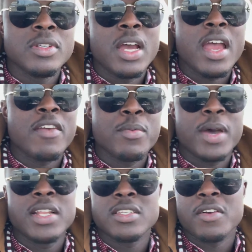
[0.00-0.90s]
Now
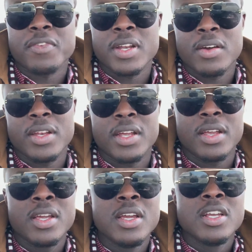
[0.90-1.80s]
everybody's suffering out
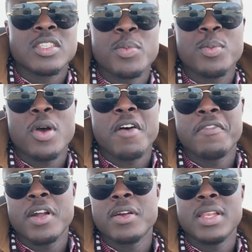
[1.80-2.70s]
there. Some people are
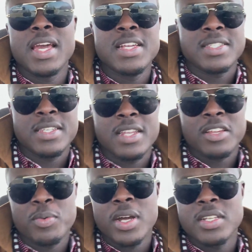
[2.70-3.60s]
very lazy.
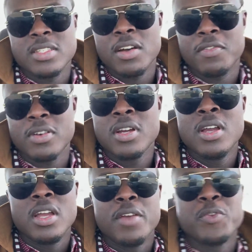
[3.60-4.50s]
That's why they suffer.
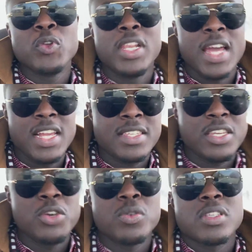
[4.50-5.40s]
If you
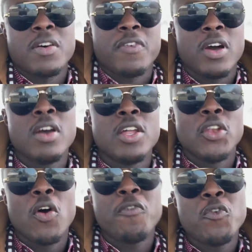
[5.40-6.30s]
lazy, you'll suffer.
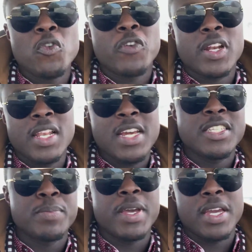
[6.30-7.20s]
No food for the
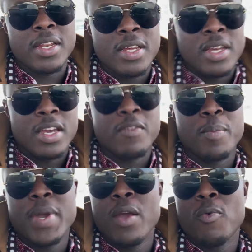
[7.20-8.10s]
lazy man. If
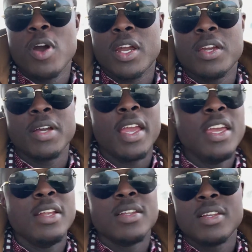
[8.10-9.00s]
a man work, he'll
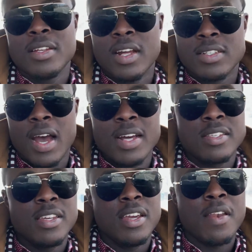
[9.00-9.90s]
eat. That's how I
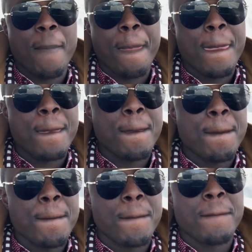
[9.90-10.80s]
see it.
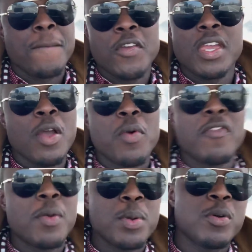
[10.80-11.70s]
You can't
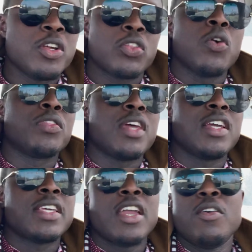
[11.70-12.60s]
wait for people to throw
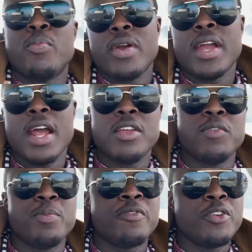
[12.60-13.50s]
things at you, bread at
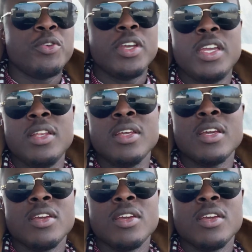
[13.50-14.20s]
you before you eat.